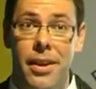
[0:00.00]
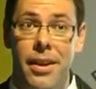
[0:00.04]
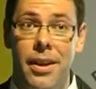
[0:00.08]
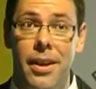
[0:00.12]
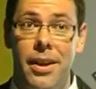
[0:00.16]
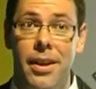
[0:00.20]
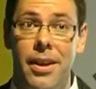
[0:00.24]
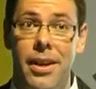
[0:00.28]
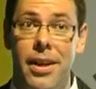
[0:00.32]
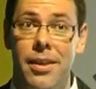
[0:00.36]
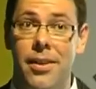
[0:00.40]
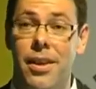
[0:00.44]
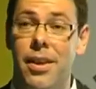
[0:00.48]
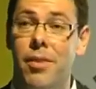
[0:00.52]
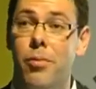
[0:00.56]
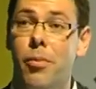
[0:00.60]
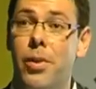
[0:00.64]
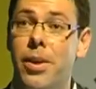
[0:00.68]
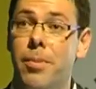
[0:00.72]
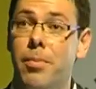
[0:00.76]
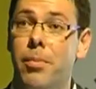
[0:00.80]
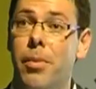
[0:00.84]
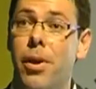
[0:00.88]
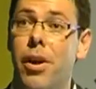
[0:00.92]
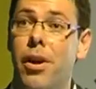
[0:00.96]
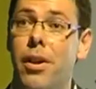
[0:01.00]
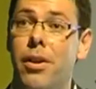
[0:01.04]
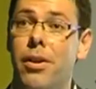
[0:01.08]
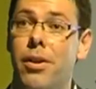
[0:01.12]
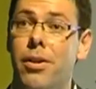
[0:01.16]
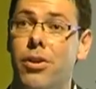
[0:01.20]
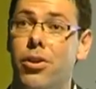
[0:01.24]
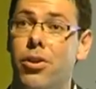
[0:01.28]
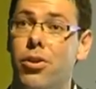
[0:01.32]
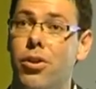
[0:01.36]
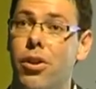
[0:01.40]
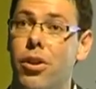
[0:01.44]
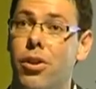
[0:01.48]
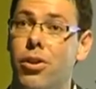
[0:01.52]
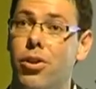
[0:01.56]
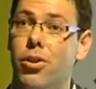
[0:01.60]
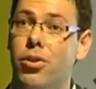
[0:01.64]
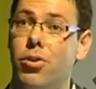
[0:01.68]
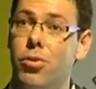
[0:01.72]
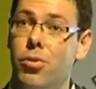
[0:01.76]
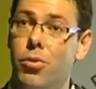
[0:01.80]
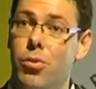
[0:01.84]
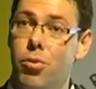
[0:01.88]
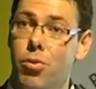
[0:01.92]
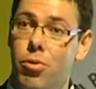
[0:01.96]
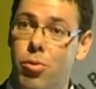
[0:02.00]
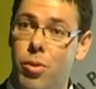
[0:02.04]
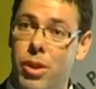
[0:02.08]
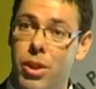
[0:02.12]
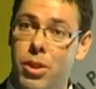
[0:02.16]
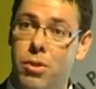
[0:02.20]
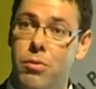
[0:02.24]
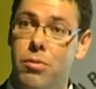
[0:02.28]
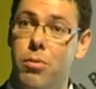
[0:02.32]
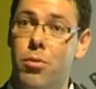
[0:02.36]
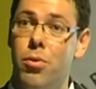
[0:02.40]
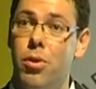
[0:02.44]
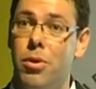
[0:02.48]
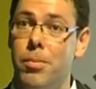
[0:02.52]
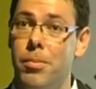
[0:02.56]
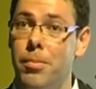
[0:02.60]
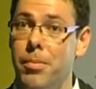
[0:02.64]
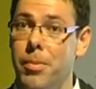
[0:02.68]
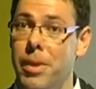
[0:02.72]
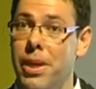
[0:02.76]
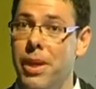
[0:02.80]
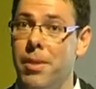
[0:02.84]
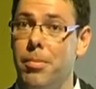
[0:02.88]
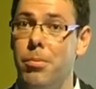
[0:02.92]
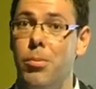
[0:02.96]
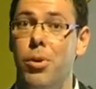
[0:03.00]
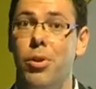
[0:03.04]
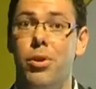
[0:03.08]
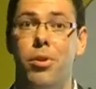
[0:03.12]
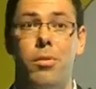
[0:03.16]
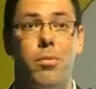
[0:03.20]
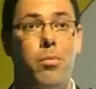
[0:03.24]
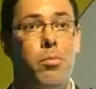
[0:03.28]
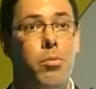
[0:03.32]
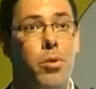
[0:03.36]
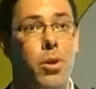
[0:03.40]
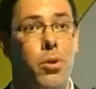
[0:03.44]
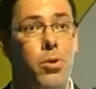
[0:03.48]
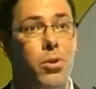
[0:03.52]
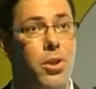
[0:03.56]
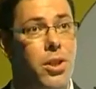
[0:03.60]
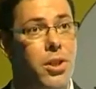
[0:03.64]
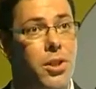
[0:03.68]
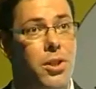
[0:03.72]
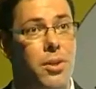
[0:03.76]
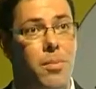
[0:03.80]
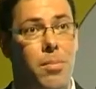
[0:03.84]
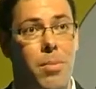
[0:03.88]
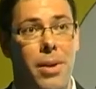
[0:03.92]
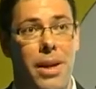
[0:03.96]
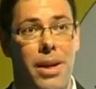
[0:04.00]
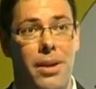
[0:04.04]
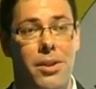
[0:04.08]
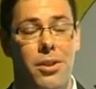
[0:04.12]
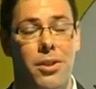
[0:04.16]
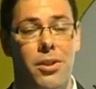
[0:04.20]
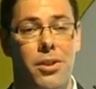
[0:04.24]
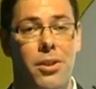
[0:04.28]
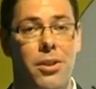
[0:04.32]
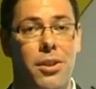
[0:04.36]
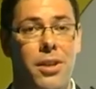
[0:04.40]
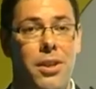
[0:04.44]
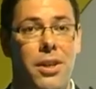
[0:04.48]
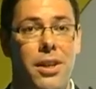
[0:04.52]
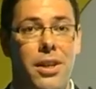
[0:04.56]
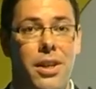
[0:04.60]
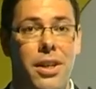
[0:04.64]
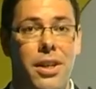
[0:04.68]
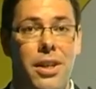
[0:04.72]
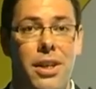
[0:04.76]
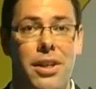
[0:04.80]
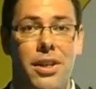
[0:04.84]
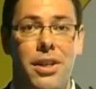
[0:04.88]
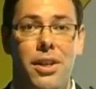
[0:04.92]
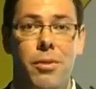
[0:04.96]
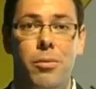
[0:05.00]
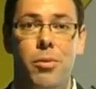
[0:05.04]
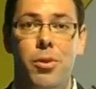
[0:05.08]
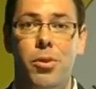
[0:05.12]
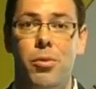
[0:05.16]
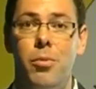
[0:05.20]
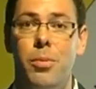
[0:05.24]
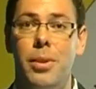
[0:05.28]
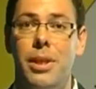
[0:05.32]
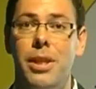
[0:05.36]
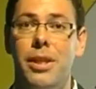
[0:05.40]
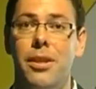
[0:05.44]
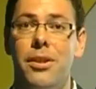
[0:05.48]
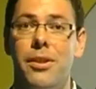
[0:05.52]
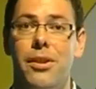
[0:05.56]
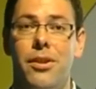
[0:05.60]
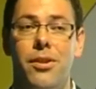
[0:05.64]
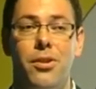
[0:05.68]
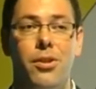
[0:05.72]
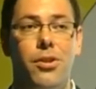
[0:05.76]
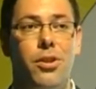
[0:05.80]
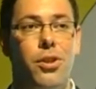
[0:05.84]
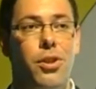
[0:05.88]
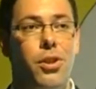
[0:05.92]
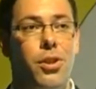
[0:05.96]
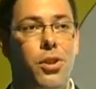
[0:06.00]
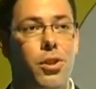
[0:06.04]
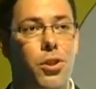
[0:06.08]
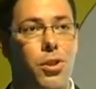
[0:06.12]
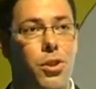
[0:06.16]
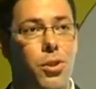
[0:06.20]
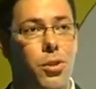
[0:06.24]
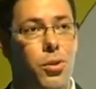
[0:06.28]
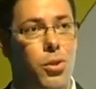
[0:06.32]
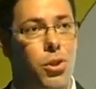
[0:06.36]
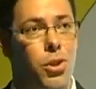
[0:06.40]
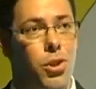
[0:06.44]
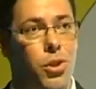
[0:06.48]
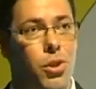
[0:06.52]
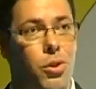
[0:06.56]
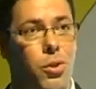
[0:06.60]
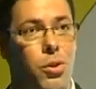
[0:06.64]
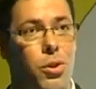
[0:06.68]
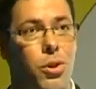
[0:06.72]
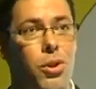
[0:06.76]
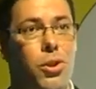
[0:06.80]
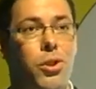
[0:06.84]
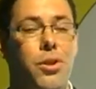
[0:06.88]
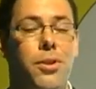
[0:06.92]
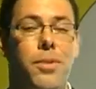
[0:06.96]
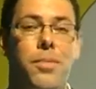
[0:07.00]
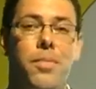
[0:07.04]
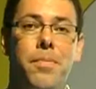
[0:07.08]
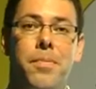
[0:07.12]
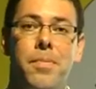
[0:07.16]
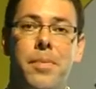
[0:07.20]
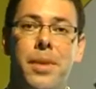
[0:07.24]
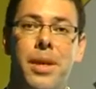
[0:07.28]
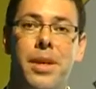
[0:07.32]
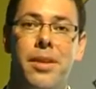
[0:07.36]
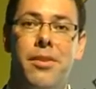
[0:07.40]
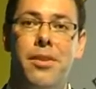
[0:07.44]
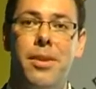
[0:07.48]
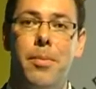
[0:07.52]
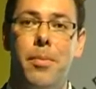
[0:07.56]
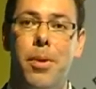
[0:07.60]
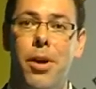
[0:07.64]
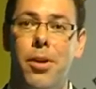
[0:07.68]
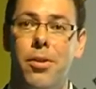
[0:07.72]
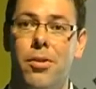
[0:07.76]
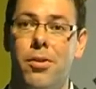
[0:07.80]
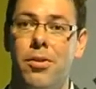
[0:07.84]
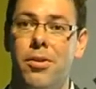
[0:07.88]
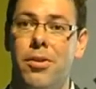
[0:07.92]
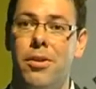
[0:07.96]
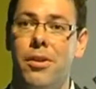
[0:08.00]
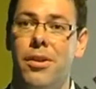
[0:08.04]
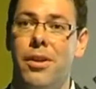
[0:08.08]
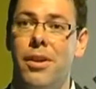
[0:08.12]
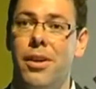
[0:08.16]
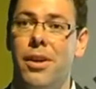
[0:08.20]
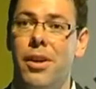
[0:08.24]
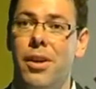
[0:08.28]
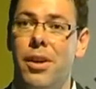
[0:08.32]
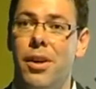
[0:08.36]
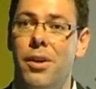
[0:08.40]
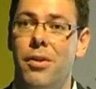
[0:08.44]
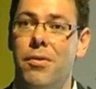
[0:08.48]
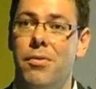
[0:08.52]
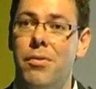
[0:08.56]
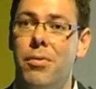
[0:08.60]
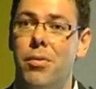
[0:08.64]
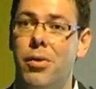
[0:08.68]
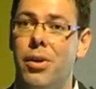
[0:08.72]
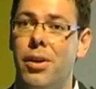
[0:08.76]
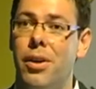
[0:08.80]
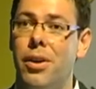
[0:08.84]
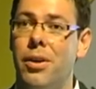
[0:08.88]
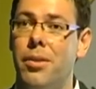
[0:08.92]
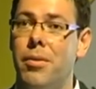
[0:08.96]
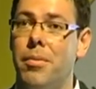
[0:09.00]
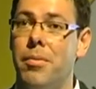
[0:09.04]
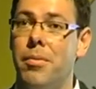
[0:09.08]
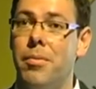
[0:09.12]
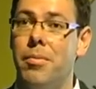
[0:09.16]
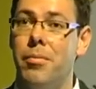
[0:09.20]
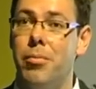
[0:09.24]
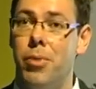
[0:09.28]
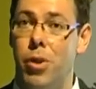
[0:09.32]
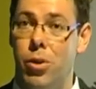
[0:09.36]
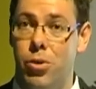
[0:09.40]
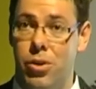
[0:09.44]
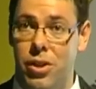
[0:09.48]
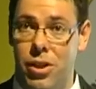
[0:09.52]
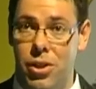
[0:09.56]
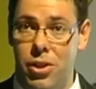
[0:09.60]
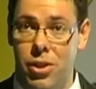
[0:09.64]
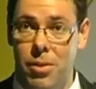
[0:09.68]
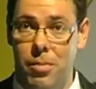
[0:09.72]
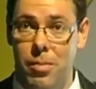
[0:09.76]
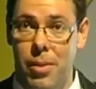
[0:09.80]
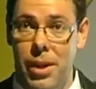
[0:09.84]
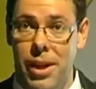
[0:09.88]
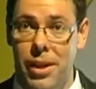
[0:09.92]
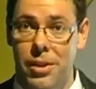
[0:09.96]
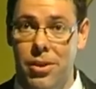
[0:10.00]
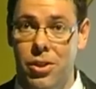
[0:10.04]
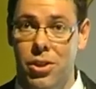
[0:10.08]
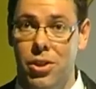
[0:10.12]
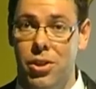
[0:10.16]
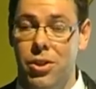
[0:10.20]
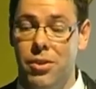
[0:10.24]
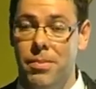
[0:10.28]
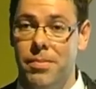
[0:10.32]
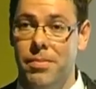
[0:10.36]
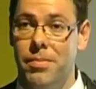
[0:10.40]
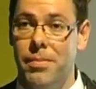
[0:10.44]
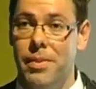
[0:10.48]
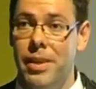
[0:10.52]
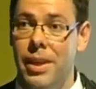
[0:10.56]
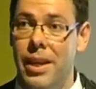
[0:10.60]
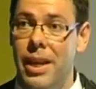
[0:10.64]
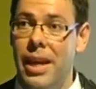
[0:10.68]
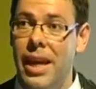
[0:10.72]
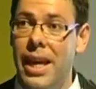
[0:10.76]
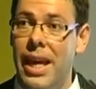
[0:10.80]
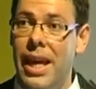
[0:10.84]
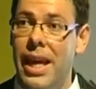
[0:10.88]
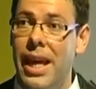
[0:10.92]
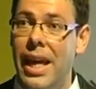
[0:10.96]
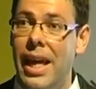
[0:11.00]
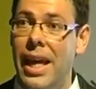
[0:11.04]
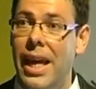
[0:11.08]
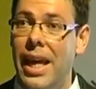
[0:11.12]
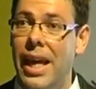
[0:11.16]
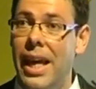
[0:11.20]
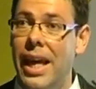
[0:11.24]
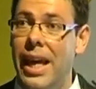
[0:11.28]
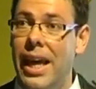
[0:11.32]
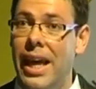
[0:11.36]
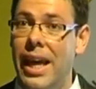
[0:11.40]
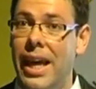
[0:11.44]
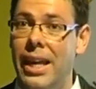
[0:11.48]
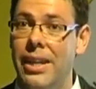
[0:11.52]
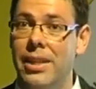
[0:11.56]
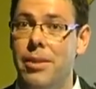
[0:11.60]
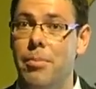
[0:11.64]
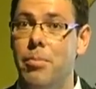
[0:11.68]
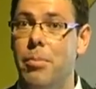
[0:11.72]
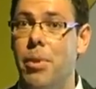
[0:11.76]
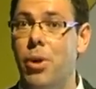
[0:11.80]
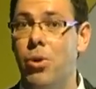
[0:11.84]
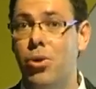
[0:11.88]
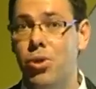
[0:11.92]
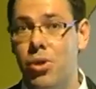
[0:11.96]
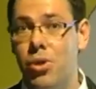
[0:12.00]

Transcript: that that wet market starts to transform in modern processing plants, there will be a huge, huge demand for processing plants. And the most